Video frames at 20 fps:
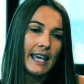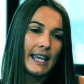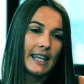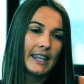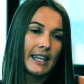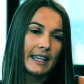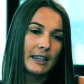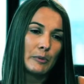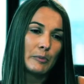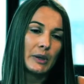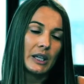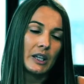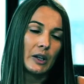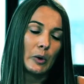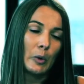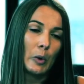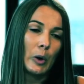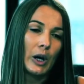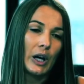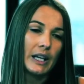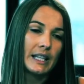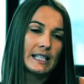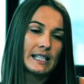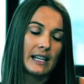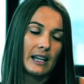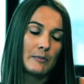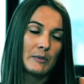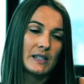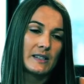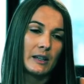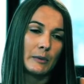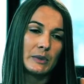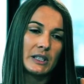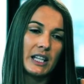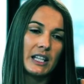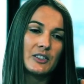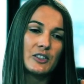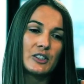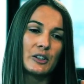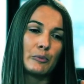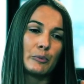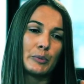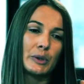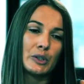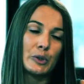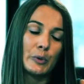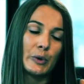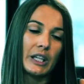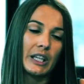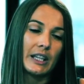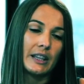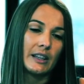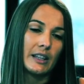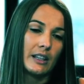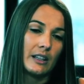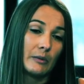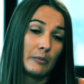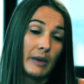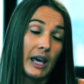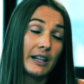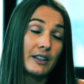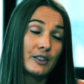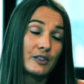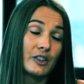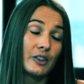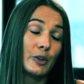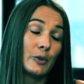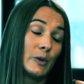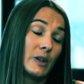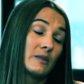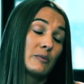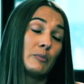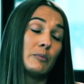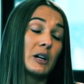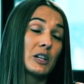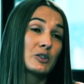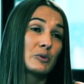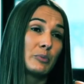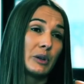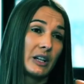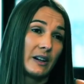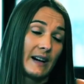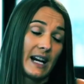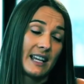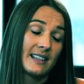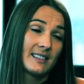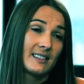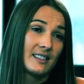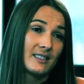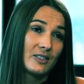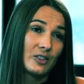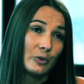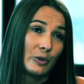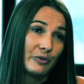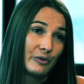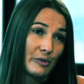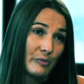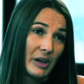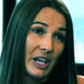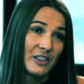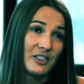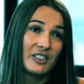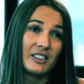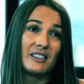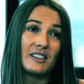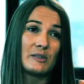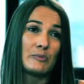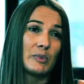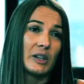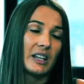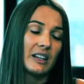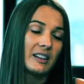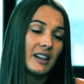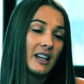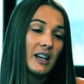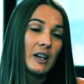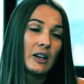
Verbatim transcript: there can be quite um, some tension between the manager who has much better access to information, has been